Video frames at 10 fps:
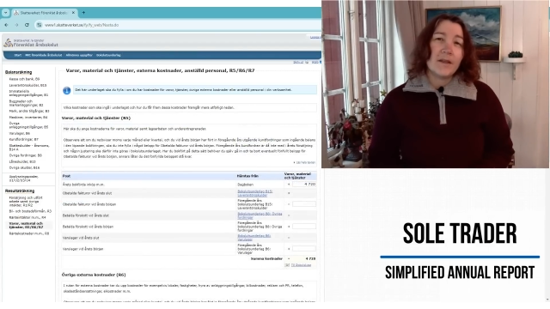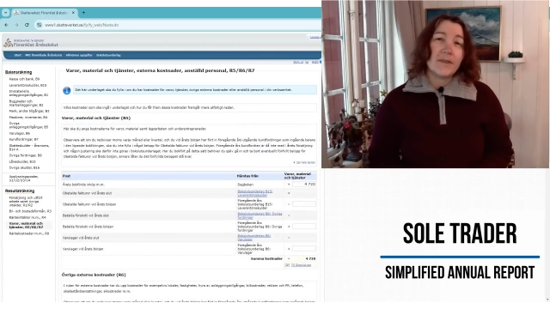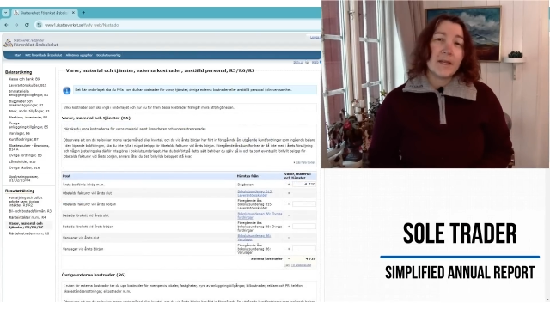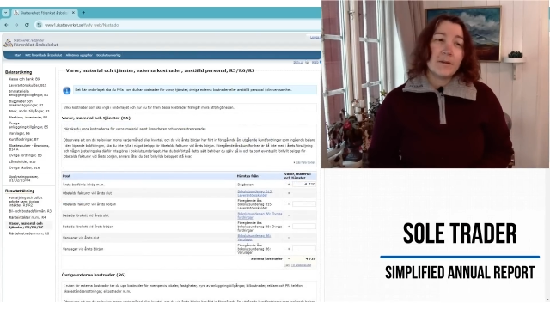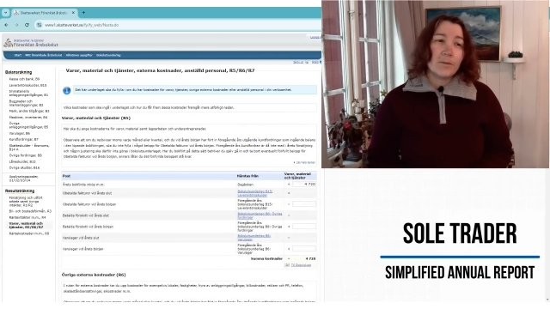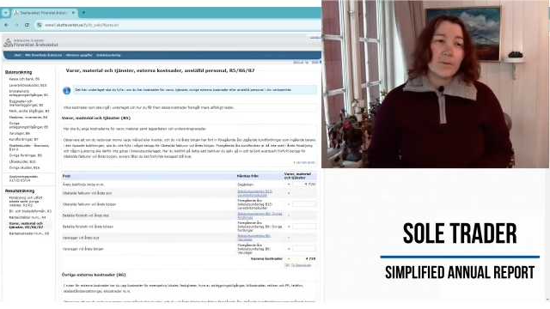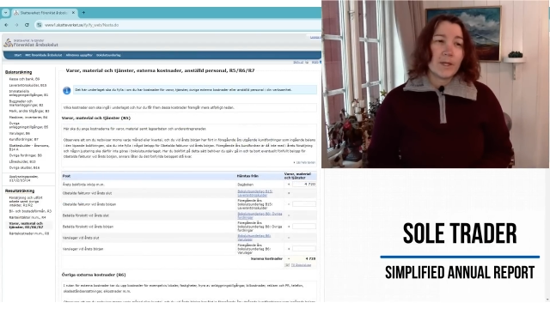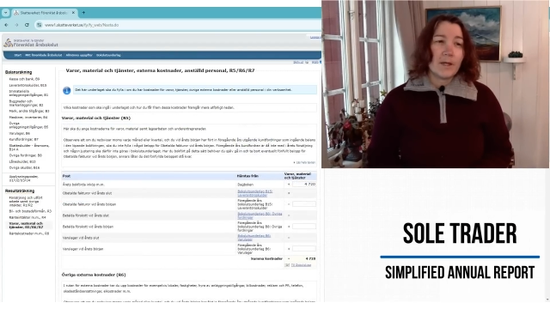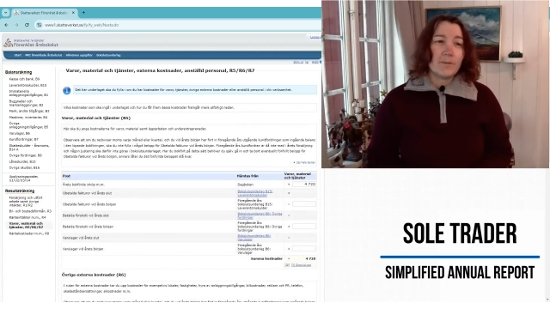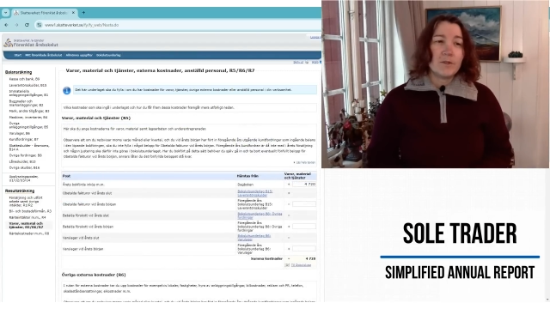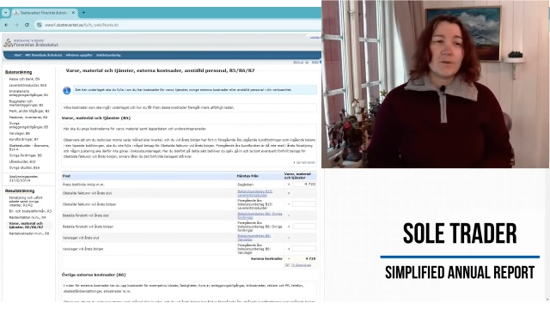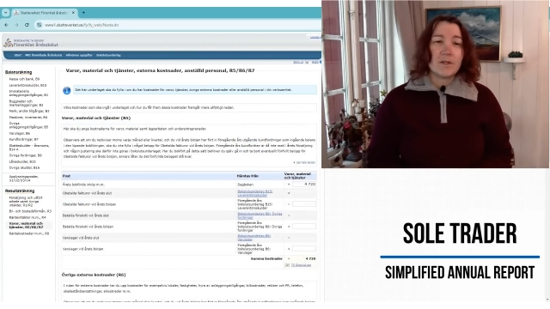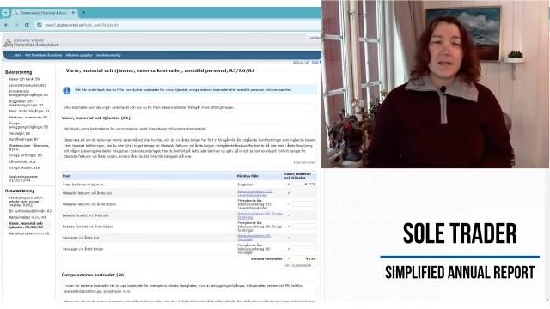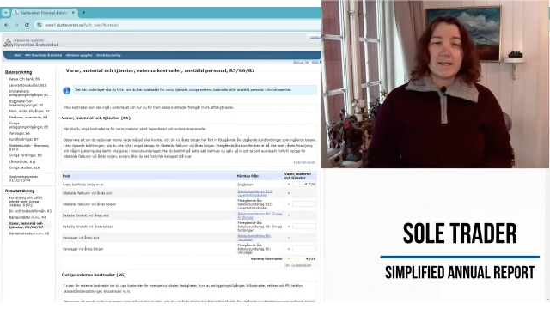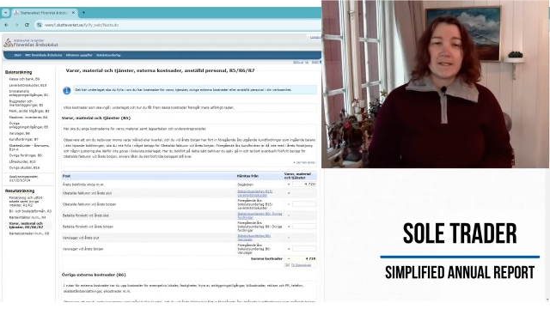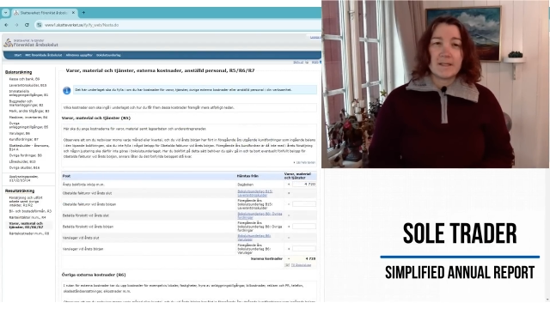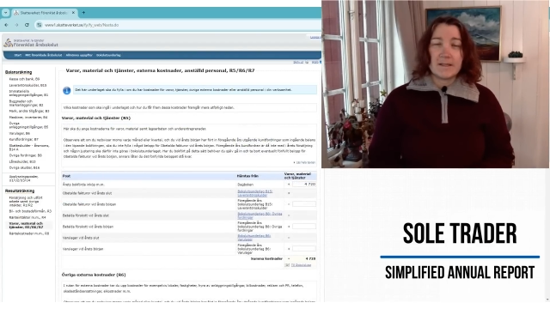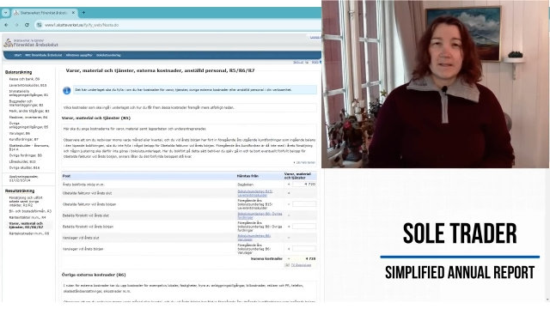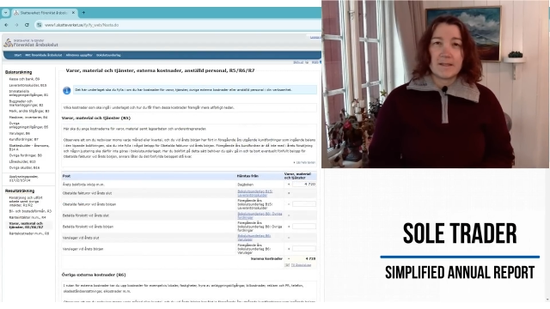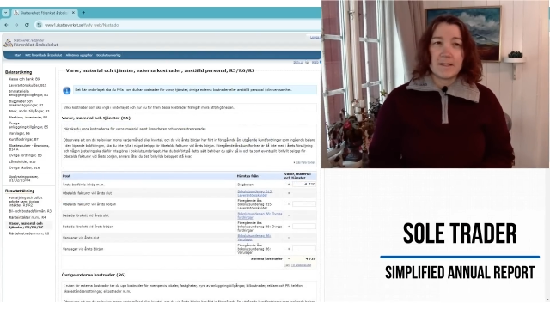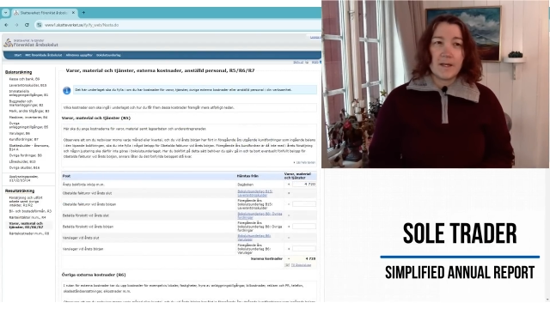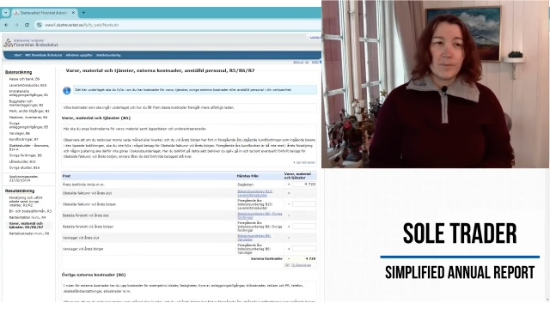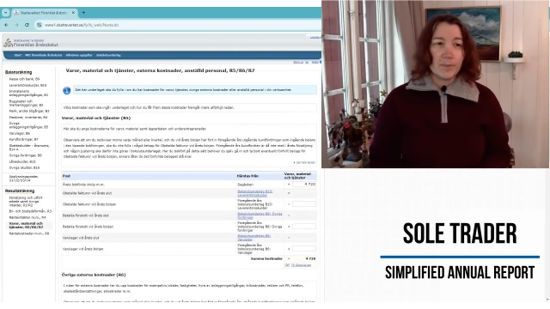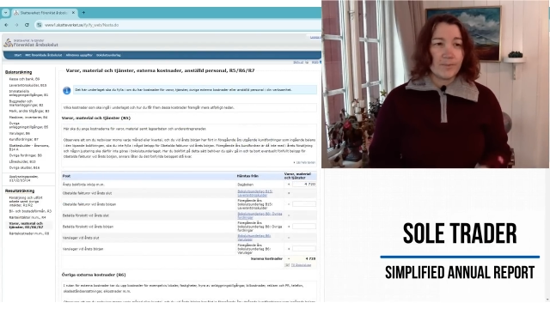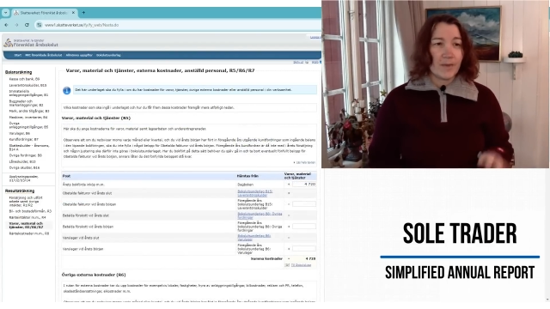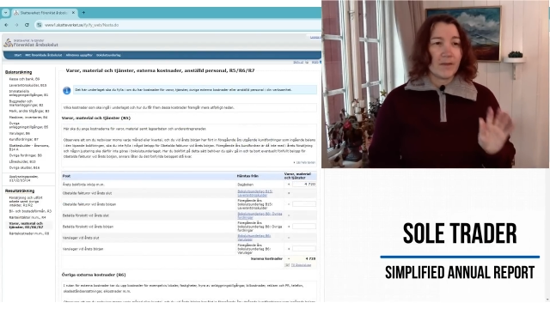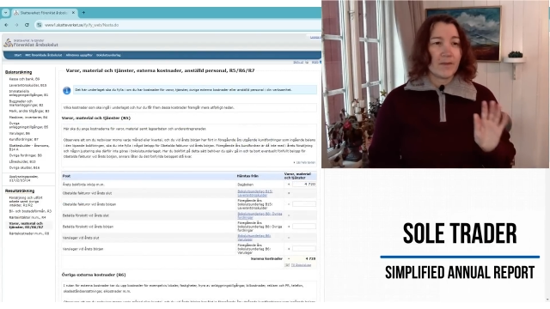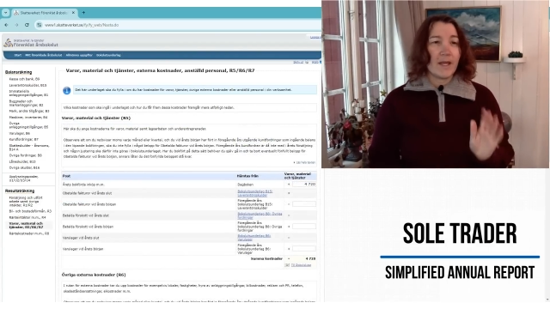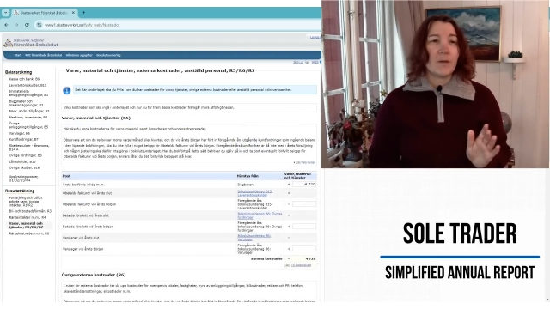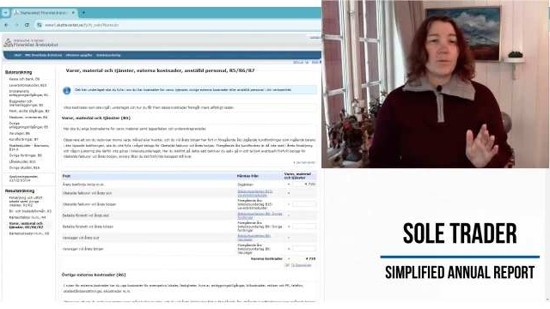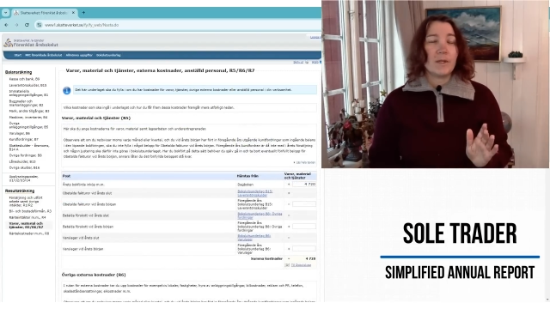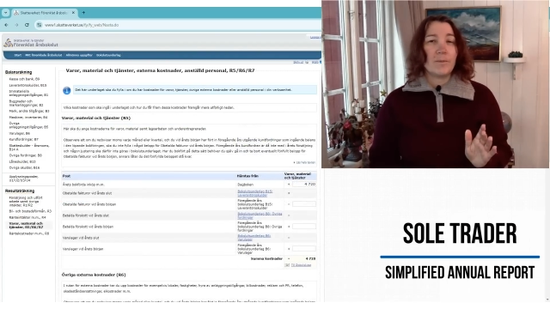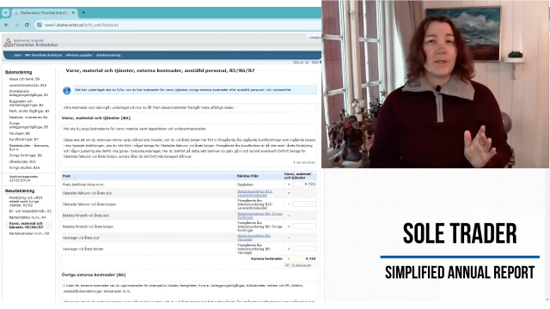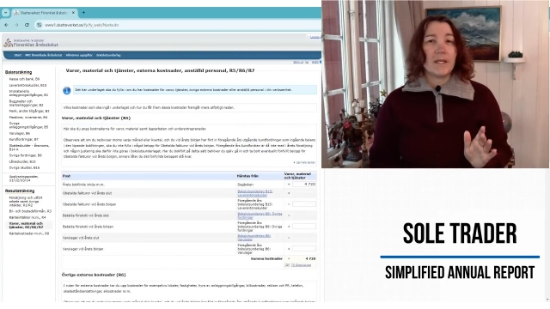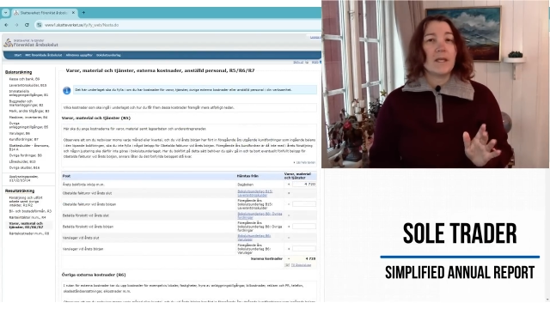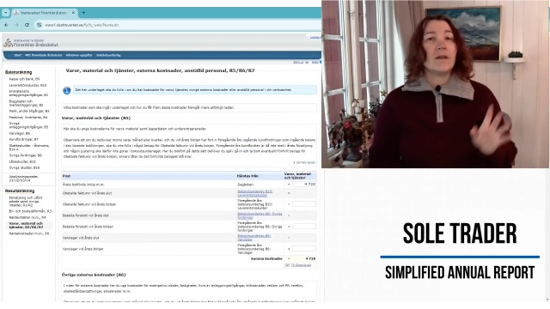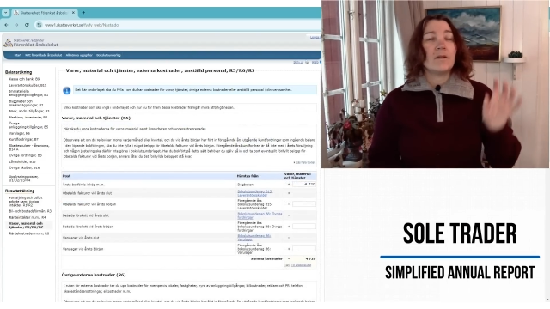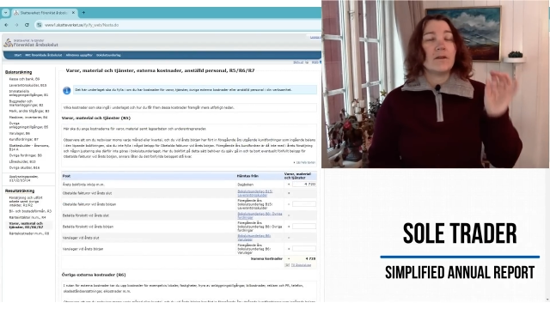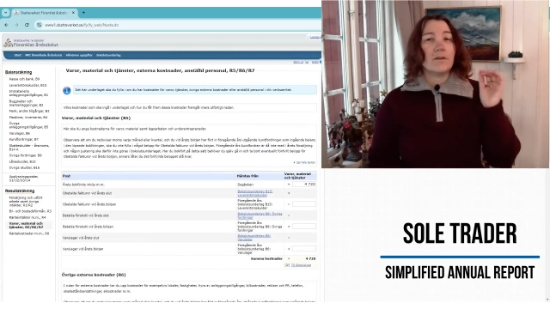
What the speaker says: And then we come to the next step, and that will be